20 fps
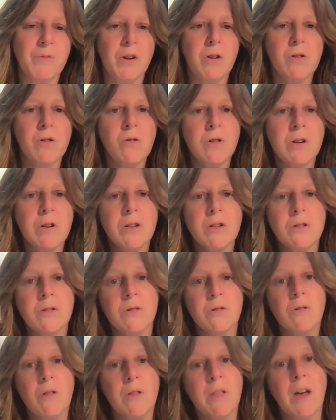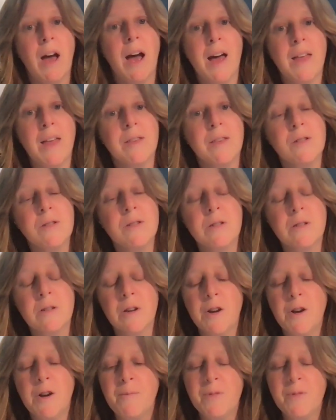According to the others,
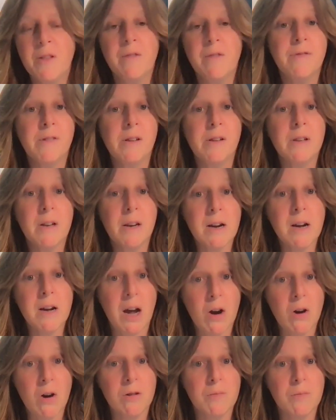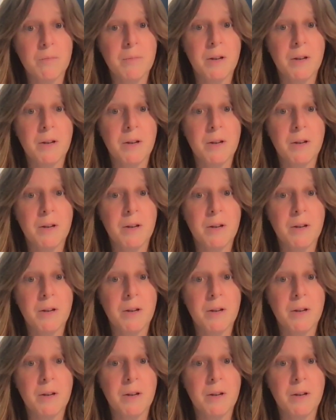the Vilna Gaon